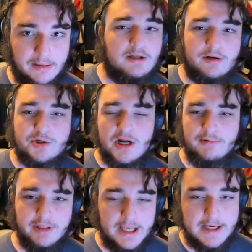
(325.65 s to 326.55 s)
There's not
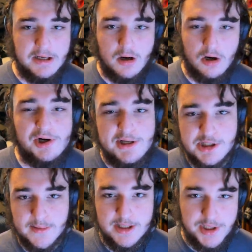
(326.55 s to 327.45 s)
really any car
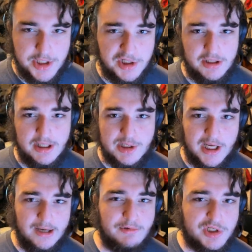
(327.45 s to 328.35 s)
customization in this
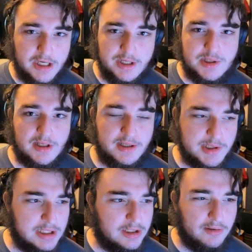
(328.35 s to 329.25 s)
game, which kind of sucks.
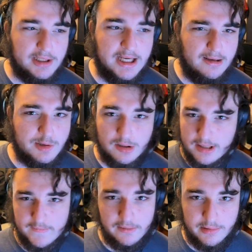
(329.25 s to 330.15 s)
In the Grid games, there
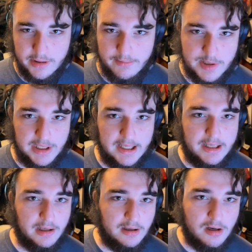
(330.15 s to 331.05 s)
never really was any kind
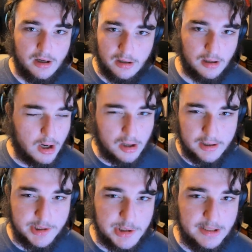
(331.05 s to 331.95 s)
of car
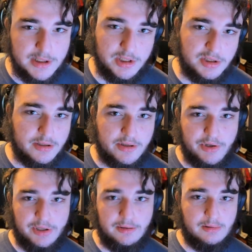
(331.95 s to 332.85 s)
customization other
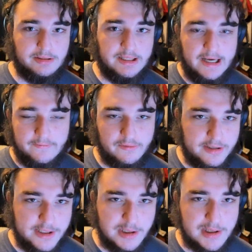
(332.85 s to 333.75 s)
than
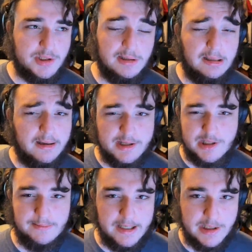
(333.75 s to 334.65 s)
liveries. So you can
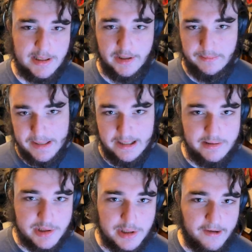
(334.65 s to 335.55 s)
customize like your paint
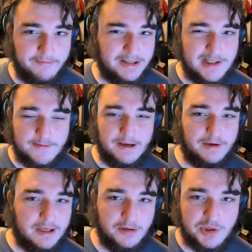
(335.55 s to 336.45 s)
and stuff, but that's about
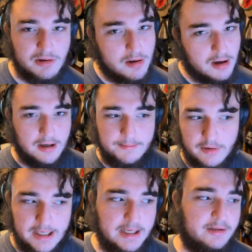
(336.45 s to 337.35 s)
it. There's no car
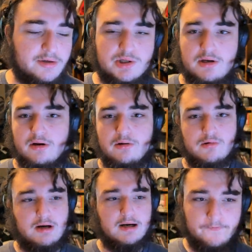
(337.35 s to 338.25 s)
upgrading. There's
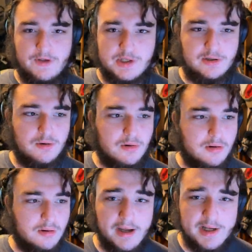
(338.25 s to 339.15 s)
no
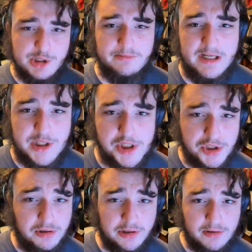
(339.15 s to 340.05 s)
physical customization
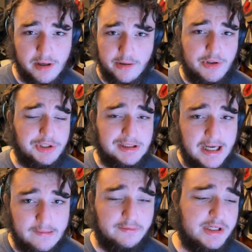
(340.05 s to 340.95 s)
you can do other than the
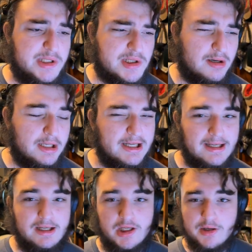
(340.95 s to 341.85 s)
liveries. So,
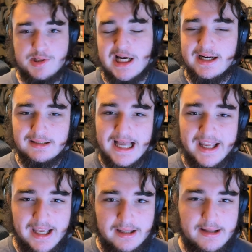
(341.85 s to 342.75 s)
you know, it's kind of
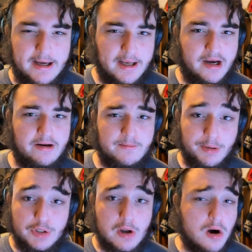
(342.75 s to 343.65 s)
lacking in that area,
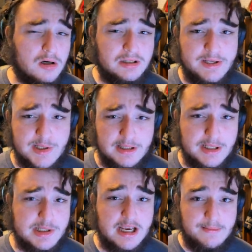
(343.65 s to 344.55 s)
but the car list in
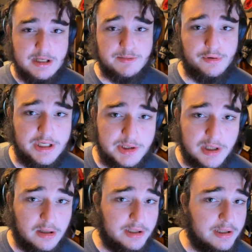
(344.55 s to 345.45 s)
this game is pretty
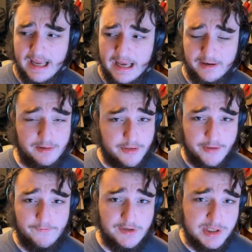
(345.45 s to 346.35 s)
solid, and the
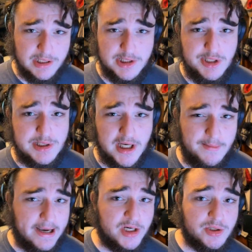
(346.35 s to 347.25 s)
physics in this game
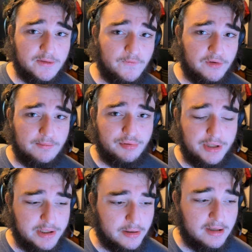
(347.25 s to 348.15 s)
actually feel pretty
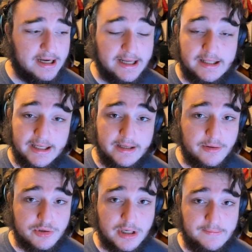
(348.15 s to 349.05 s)
good. I like
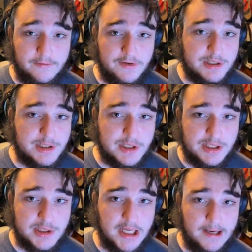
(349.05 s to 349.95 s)
the driving physics in
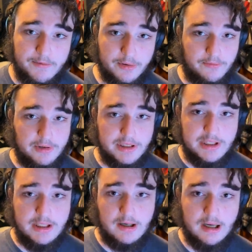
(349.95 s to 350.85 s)
this game. They're
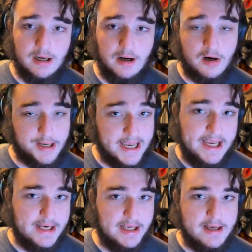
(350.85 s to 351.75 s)
really
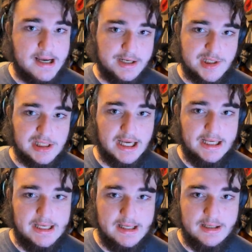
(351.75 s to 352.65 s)
arcadey, kind of
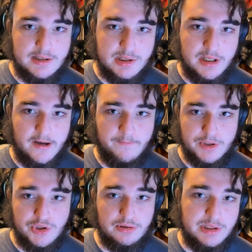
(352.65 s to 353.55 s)
slidey and stuff,
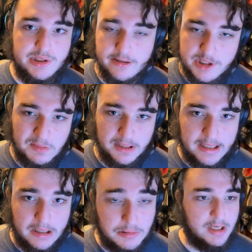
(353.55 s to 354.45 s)
but you can still spin out.